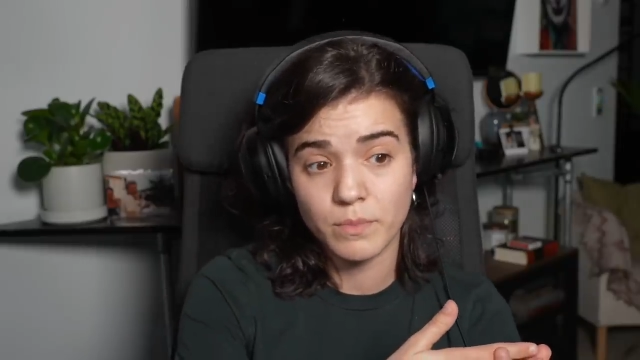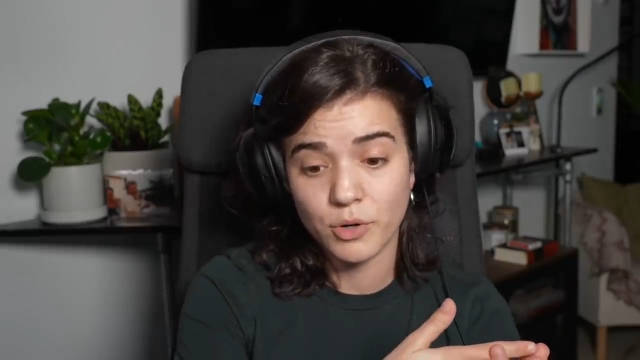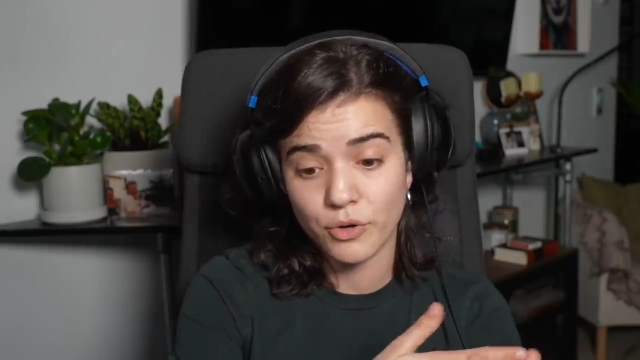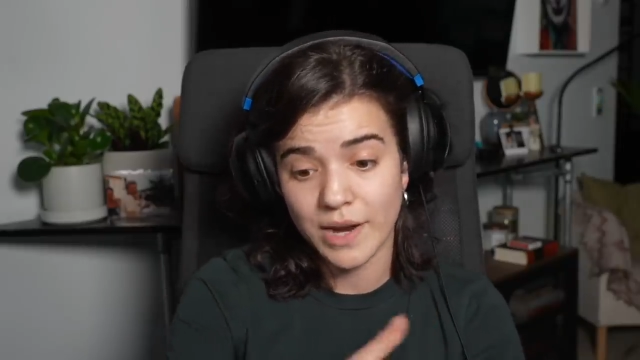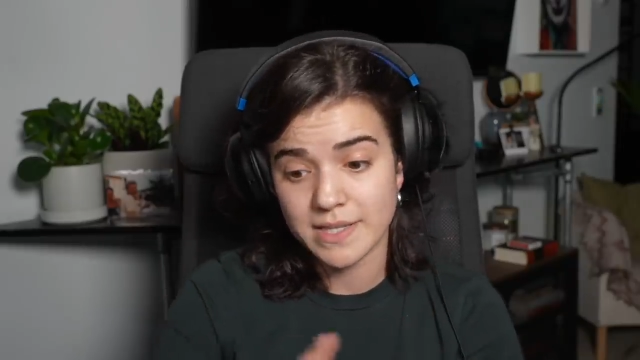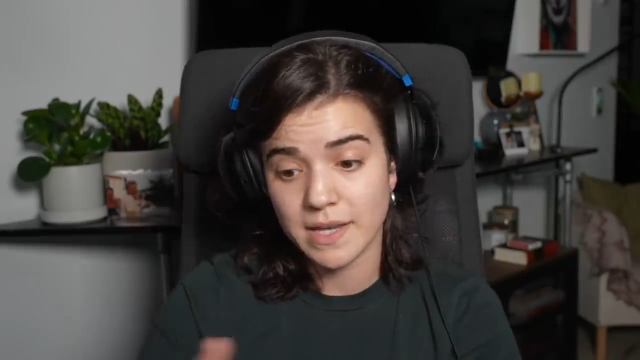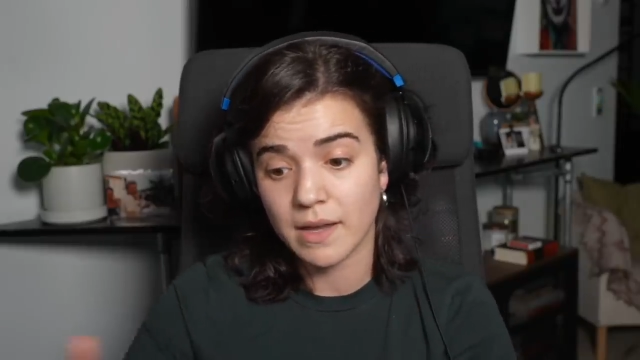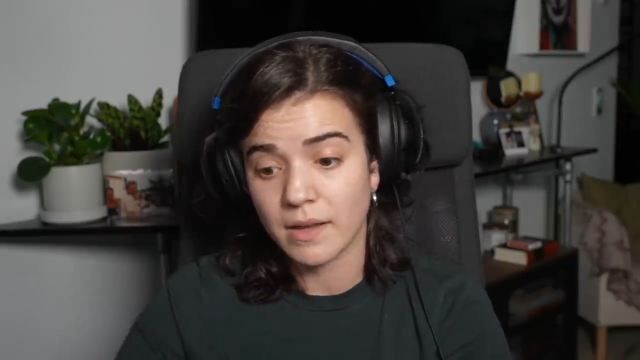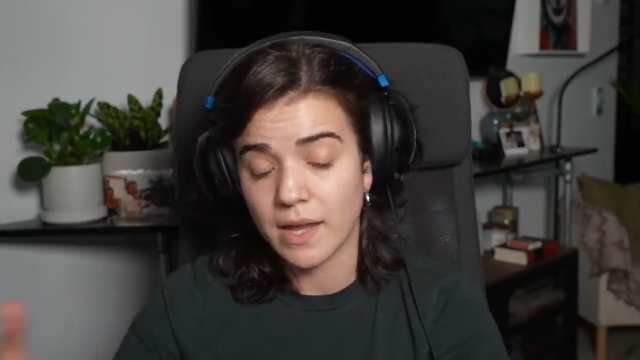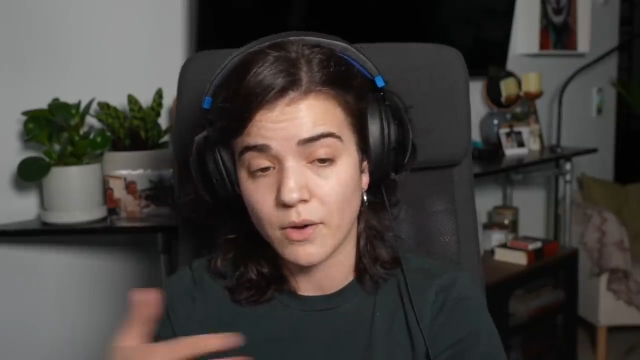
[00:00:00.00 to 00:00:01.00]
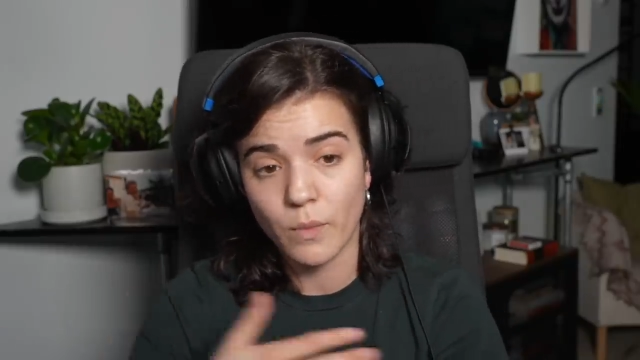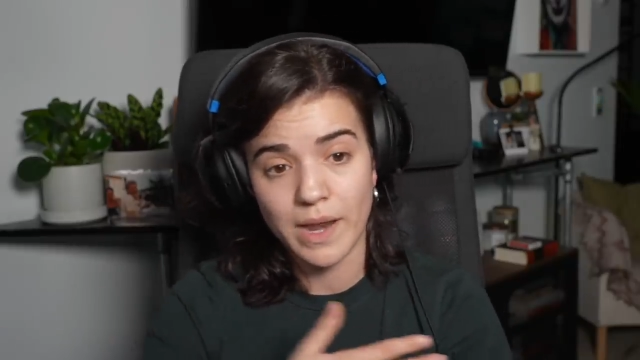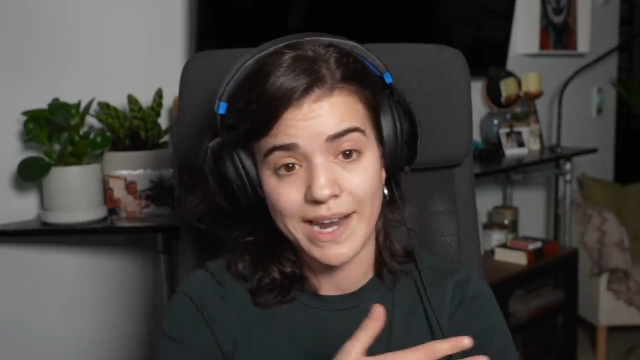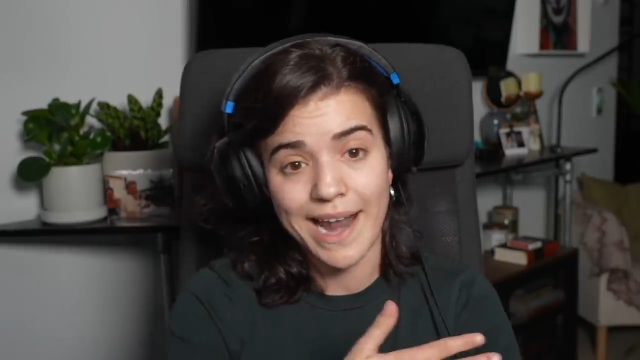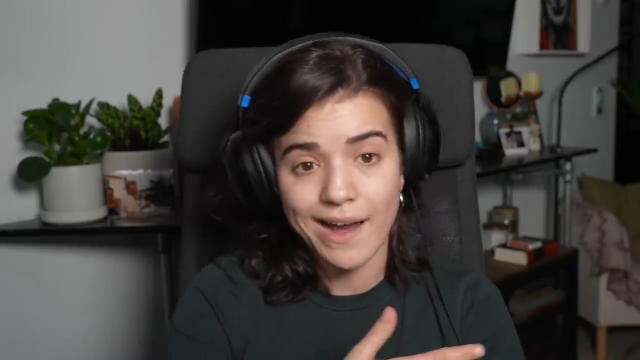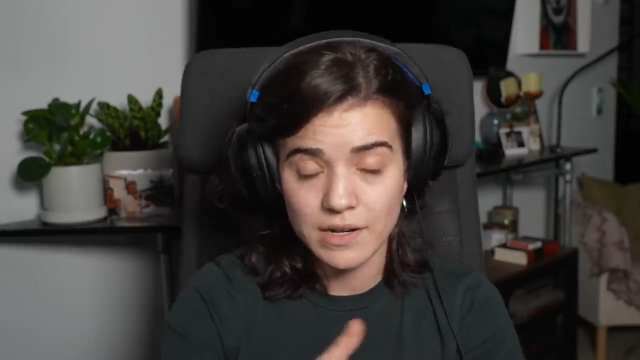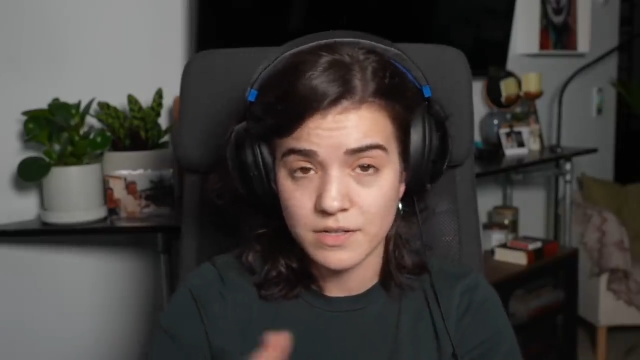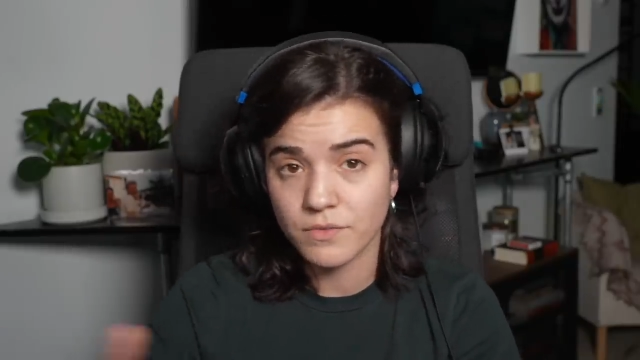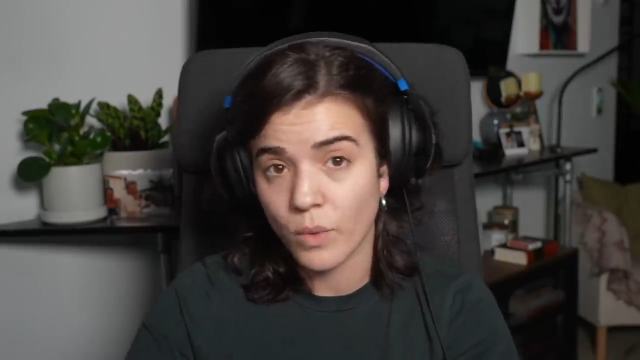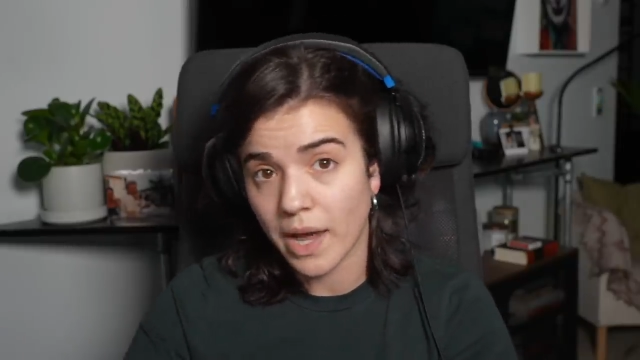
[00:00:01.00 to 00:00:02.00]
progressing in an
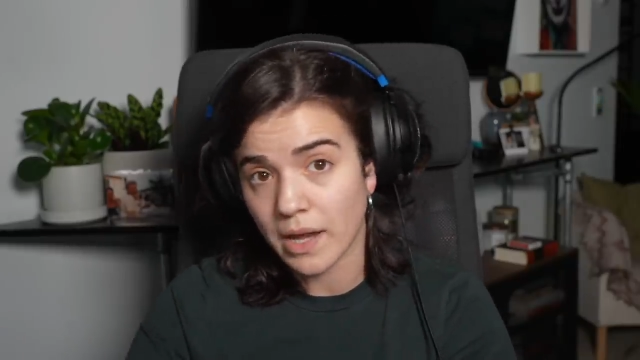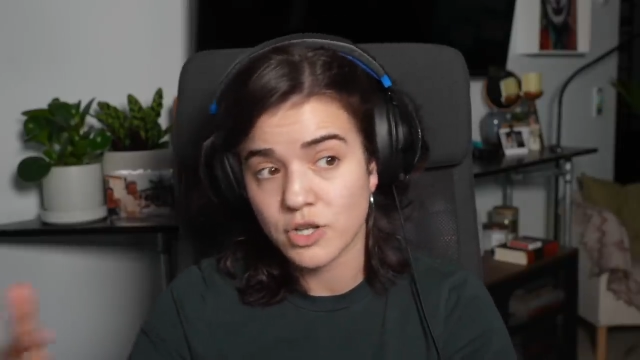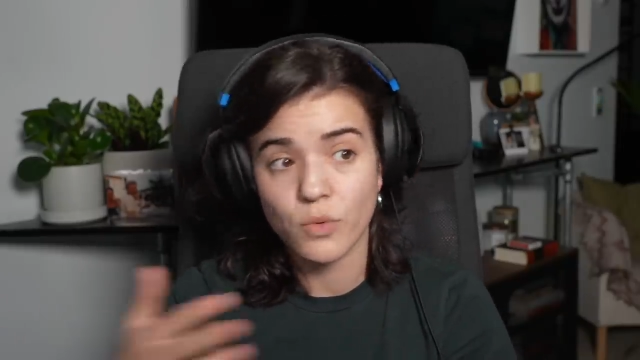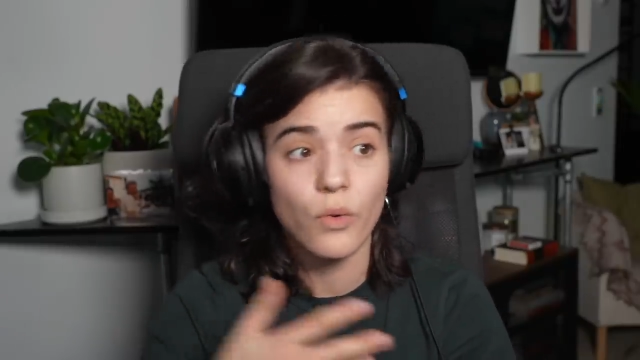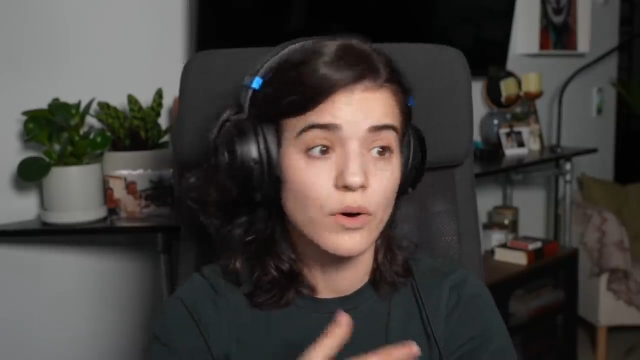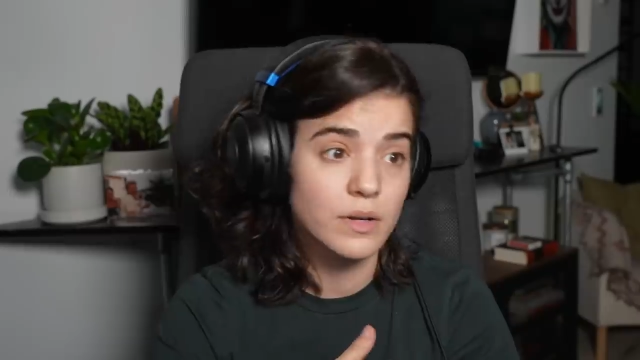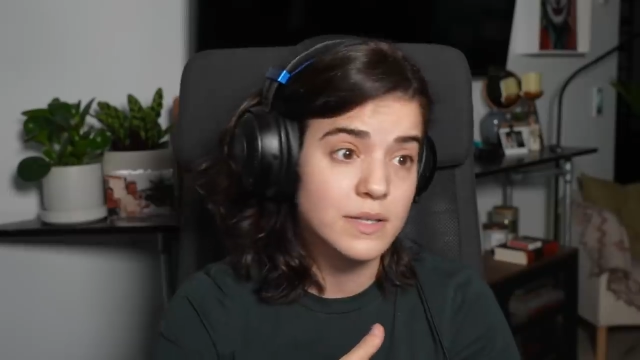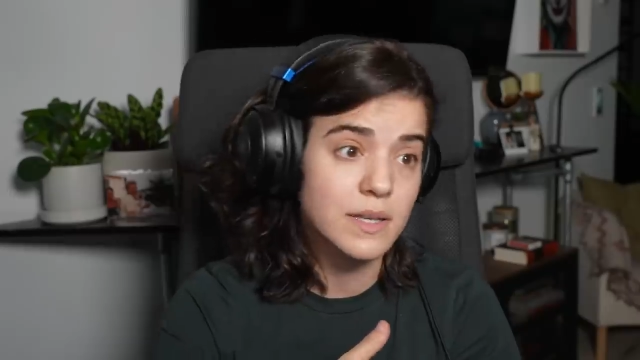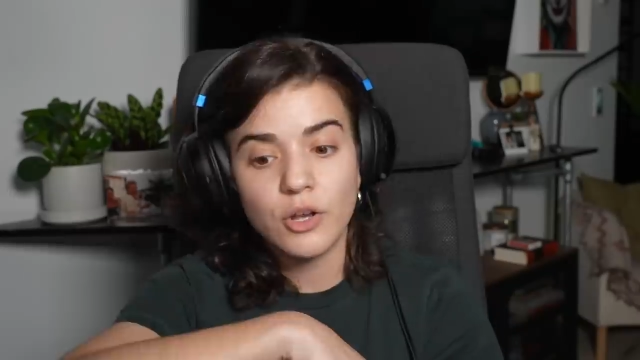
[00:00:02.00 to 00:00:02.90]
active way towards,